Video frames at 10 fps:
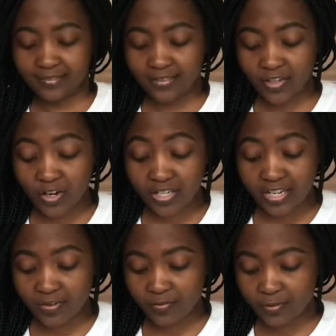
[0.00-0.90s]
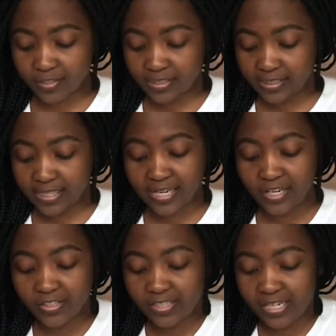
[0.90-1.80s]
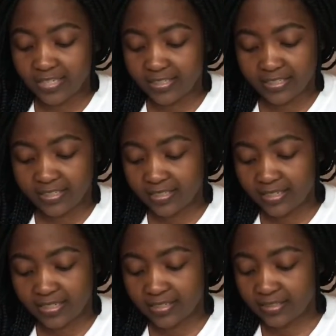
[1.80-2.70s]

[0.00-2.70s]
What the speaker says: I can't get over this. I can't get, like,